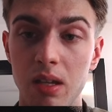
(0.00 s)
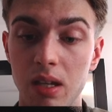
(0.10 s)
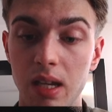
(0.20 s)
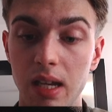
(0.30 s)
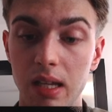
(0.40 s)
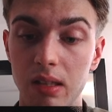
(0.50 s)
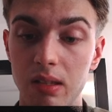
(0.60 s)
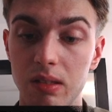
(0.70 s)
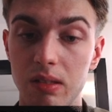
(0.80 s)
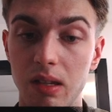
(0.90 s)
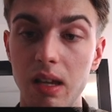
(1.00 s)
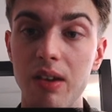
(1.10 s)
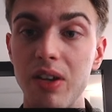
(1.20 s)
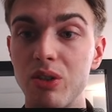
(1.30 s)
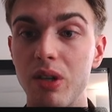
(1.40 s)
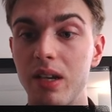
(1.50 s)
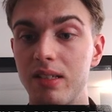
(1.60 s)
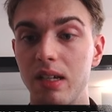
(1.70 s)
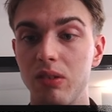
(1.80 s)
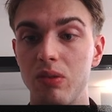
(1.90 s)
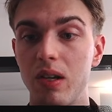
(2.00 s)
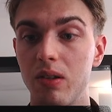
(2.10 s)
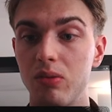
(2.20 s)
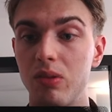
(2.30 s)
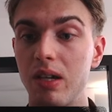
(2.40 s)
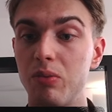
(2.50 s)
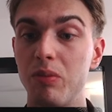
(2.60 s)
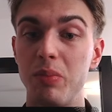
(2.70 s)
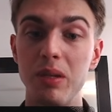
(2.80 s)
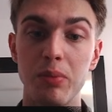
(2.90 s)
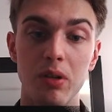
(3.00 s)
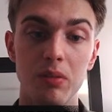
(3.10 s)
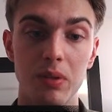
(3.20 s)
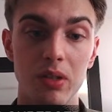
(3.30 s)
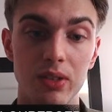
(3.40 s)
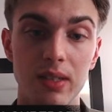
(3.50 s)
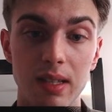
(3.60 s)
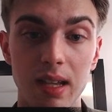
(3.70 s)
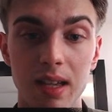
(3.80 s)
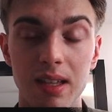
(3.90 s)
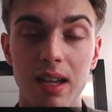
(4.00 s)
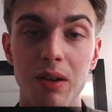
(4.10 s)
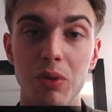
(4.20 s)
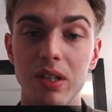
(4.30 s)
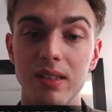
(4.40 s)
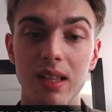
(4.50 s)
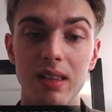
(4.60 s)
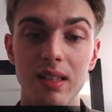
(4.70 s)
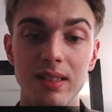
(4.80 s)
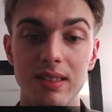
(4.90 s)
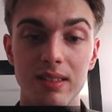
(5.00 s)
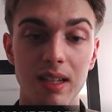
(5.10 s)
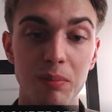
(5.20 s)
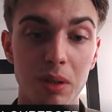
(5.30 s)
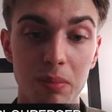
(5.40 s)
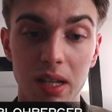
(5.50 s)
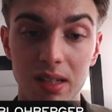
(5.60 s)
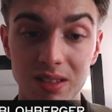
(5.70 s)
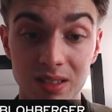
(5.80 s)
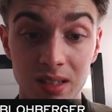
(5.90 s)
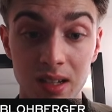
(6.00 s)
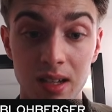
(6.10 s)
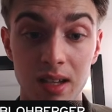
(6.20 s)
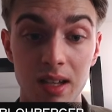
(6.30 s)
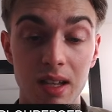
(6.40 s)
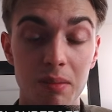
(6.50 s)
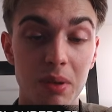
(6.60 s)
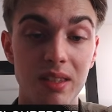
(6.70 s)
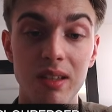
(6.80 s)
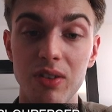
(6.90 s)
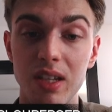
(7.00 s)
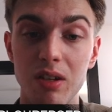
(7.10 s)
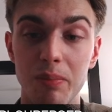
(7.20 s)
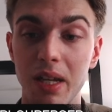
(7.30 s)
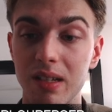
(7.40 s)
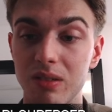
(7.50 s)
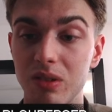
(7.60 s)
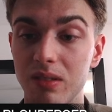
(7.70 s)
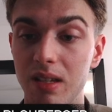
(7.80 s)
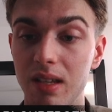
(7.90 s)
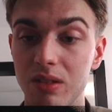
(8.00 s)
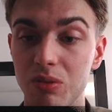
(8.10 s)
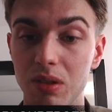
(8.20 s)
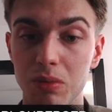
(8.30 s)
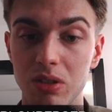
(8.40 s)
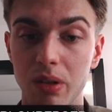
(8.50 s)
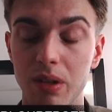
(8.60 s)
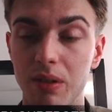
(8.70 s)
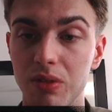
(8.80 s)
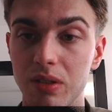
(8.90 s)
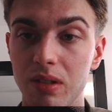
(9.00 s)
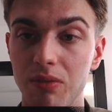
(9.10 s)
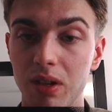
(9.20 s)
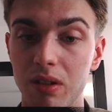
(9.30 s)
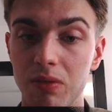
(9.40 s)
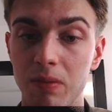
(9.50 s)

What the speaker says: And eventually I decided to take with the b pawn because I wanted at least some imbalance. But even here, black is just extremely solid after c5.